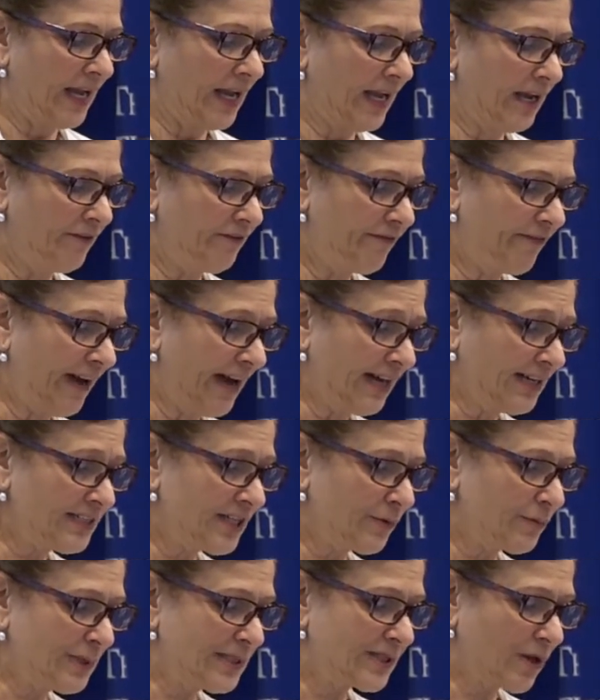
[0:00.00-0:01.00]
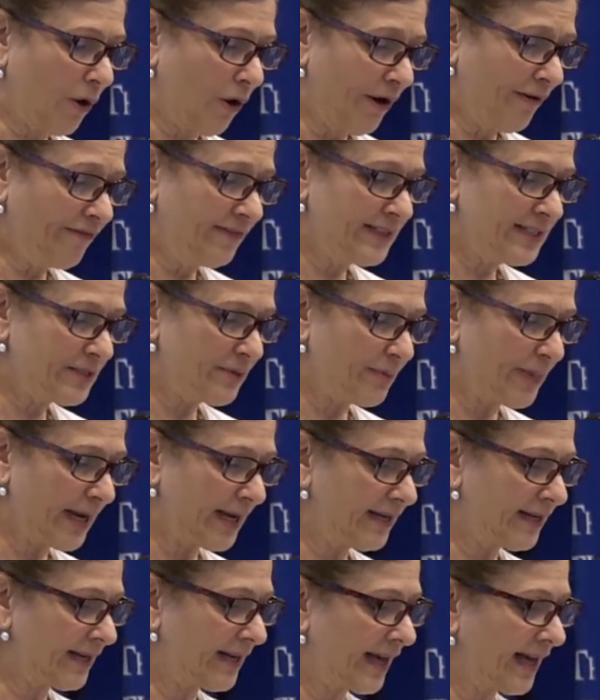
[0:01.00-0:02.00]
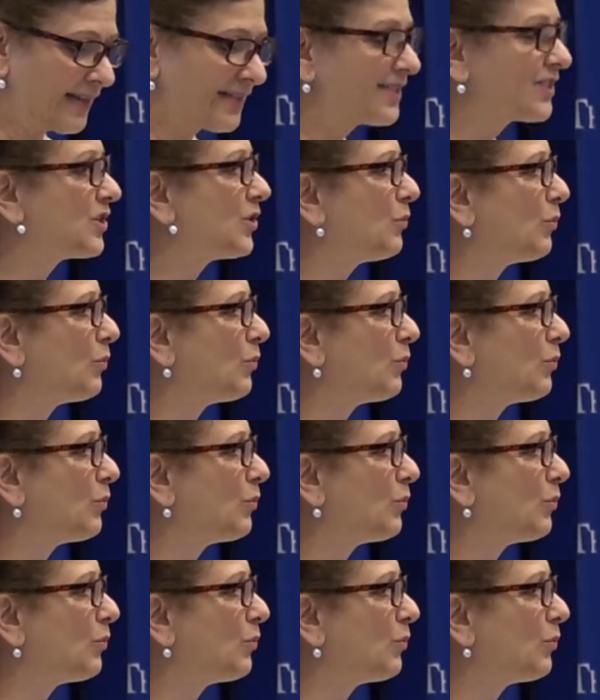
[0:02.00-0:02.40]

In fact, it was often debated as